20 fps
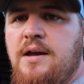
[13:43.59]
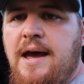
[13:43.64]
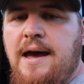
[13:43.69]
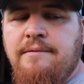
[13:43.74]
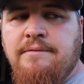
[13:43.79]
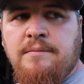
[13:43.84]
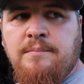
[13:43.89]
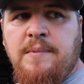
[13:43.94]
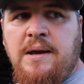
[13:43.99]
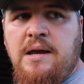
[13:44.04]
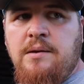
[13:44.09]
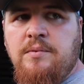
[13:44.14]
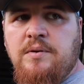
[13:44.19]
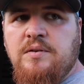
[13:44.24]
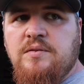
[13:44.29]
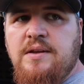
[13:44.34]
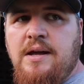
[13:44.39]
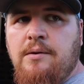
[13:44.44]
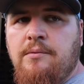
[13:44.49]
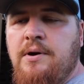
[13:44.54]
having
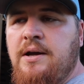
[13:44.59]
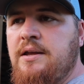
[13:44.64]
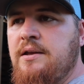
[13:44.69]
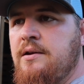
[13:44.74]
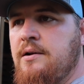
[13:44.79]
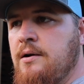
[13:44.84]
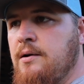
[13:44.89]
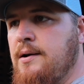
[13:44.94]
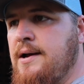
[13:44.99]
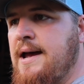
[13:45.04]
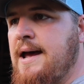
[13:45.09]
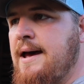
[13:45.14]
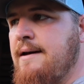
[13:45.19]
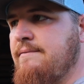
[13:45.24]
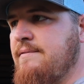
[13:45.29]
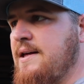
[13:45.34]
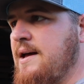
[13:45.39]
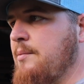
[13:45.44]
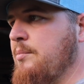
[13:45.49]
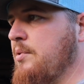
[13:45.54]
babies. That way you don't
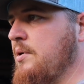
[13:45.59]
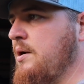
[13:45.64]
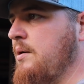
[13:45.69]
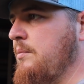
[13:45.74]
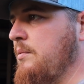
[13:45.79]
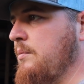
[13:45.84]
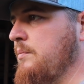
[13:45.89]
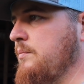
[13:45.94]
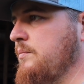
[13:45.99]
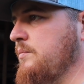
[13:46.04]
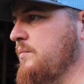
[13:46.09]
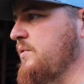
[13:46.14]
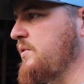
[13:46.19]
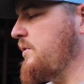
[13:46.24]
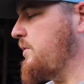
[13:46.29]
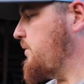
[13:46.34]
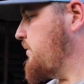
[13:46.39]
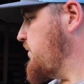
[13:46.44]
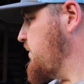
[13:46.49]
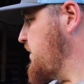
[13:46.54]
have that problem.
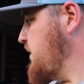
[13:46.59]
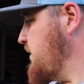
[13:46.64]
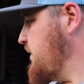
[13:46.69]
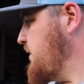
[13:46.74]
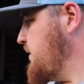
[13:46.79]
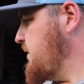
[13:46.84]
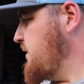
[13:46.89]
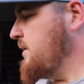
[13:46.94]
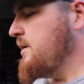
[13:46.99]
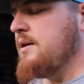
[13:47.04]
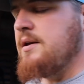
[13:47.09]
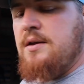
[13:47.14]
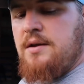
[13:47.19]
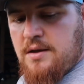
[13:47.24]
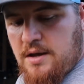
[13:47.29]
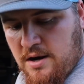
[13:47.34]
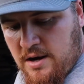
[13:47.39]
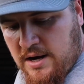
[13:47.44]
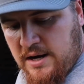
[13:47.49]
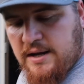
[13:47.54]
So,
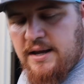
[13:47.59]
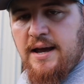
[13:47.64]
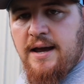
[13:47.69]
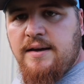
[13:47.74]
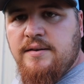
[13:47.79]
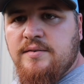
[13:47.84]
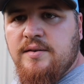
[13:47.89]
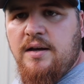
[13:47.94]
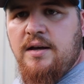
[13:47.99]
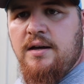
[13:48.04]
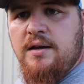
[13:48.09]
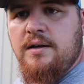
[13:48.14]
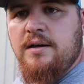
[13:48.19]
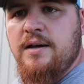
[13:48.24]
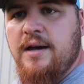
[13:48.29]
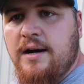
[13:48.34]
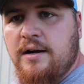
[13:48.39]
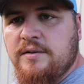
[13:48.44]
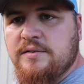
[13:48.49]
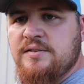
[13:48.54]
all right, guys, uh,
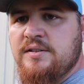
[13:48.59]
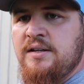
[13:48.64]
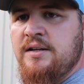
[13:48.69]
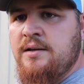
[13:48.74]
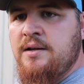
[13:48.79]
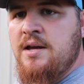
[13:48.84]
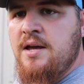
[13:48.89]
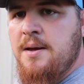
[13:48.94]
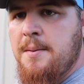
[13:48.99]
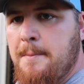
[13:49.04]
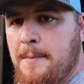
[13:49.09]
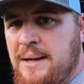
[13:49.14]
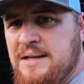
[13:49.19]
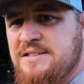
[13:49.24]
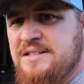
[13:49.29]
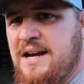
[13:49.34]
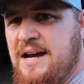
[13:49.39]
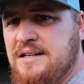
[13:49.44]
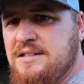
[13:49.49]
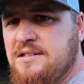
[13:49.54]
I don't see much
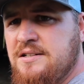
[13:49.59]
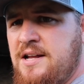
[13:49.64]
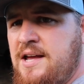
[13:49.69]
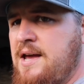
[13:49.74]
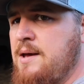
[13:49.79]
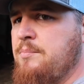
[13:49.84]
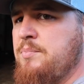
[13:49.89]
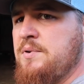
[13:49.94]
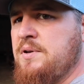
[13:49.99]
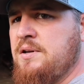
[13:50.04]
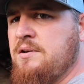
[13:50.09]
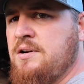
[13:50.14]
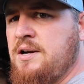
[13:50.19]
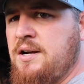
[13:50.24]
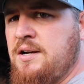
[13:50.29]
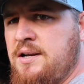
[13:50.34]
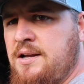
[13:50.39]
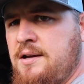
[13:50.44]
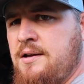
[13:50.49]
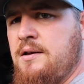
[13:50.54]
action happening
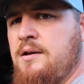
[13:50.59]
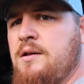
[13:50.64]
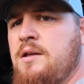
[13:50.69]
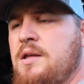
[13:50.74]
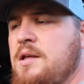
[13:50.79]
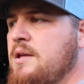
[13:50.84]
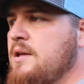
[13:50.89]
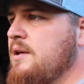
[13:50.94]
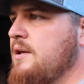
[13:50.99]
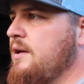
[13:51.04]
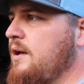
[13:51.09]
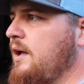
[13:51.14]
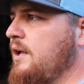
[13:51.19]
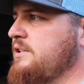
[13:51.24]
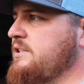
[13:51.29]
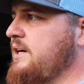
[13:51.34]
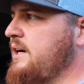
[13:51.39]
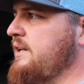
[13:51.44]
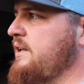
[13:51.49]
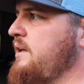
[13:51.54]
right now.
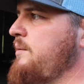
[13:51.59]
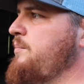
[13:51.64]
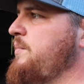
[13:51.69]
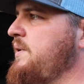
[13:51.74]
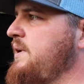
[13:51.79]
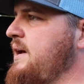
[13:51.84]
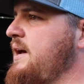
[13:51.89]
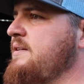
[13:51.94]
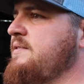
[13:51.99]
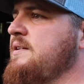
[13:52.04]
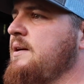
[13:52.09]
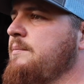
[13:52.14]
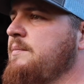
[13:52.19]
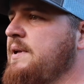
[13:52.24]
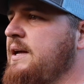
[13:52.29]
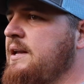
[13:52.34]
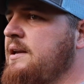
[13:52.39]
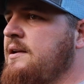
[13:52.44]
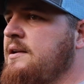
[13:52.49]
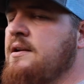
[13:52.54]
I'll try to keep you guys
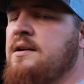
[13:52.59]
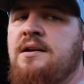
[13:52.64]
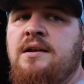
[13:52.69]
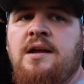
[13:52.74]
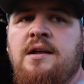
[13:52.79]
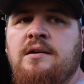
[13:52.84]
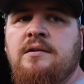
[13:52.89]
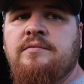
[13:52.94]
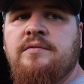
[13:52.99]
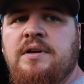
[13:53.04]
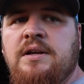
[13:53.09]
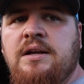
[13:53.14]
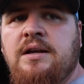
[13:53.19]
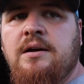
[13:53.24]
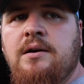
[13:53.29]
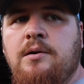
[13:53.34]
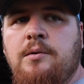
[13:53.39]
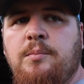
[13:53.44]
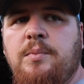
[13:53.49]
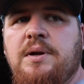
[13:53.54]
updated in another
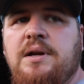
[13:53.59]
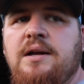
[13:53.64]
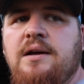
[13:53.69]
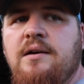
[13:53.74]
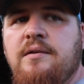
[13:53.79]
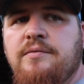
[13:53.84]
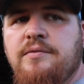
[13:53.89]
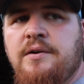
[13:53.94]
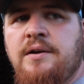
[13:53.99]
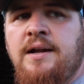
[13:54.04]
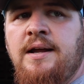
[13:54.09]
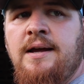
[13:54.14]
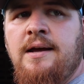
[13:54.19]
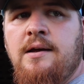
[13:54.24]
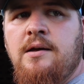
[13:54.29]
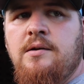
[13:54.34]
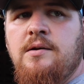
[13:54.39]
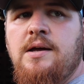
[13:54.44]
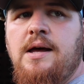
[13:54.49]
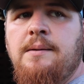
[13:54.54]
video, but uh, for
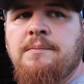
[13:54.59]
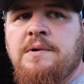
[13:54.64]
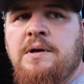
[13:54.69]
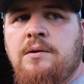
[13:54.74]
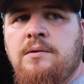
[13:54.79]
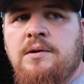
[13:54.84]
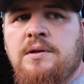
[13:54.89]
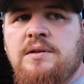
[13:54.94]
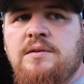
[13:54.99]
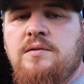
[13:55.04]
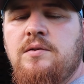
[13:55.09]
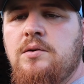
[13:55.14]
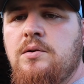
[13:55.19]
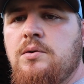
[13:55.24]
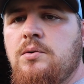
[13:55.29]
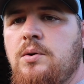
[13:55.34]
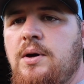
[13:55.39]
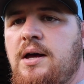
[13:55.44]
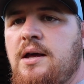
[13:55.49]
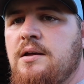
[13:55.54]
now, I'm going to
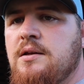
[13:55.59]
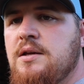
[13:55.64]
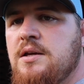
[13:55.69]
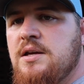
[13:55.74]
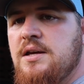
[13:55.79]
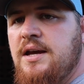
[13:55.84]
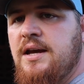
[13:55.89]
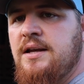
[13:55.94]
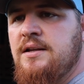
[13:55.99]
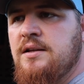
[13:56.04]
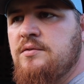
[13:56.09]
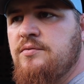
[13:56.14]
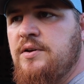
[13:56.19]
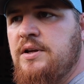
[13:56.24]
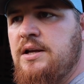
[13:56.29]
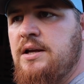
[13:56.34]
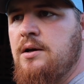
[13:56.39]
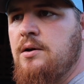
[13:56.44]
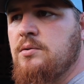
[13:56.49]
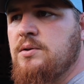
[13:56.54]
uh, end this
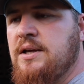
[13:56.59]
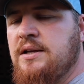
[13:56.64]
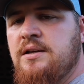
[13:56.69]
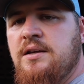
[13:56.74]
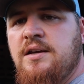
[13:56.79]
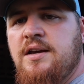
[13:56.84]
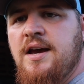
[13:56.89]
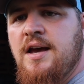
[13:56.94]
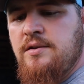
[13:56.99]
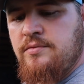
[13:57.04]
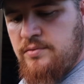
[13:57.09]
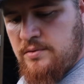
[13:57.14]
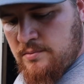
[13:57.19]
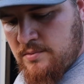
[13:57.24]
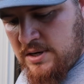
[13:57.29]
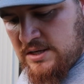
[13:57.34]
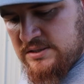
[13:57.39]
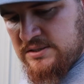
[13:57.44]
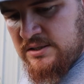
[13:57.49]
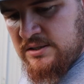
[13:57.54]
video. Thank you guys for
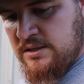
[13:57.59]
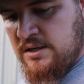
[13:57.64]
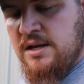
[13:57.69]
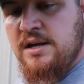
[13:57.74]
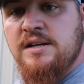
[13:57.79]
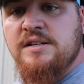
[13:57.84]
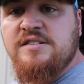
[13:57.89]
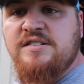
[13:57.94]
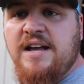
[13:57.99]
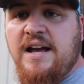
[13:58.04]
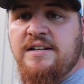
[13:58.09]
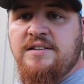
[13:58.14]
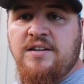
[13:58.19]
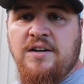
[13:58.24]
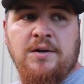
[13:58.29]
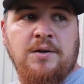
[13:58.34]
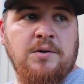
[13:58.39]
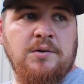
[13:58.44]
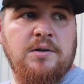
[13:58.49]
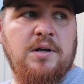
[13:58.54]
watching. Stay
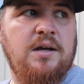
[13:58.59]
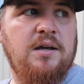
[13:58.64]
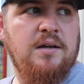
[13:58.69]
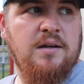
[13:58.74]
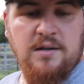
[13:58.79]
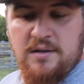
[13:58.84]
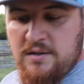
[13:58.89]
tuned